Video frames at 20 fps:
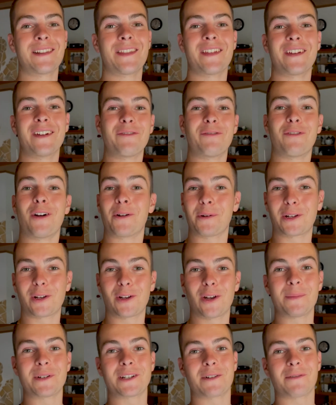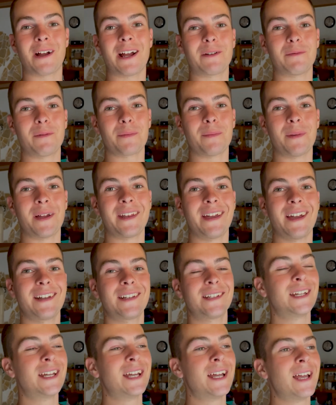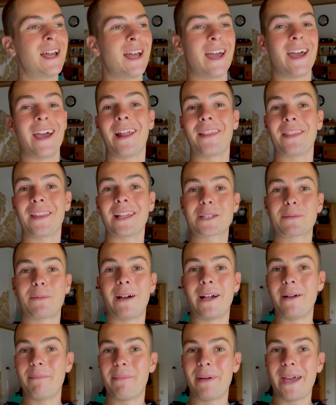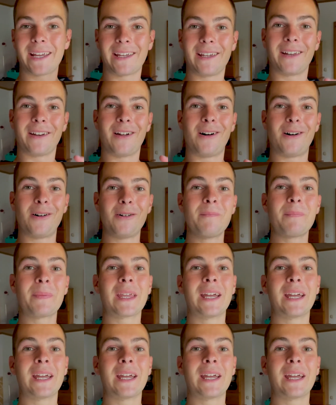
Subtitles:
the 400-kilometer ride with my dad, and that's why I'm packing now.